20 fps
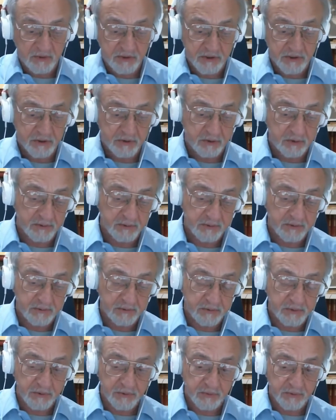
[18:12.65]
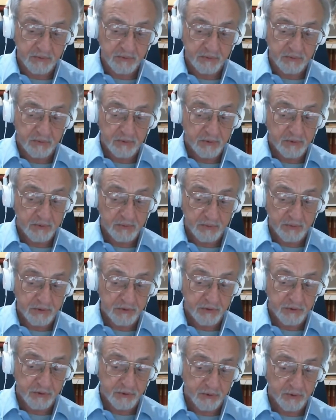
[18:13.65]
we should learn to to
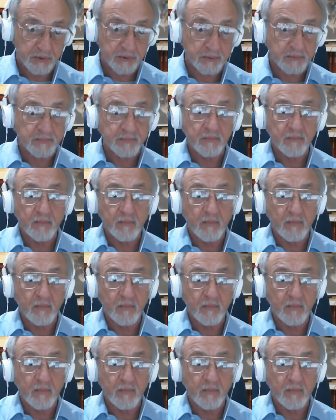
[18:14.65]
control,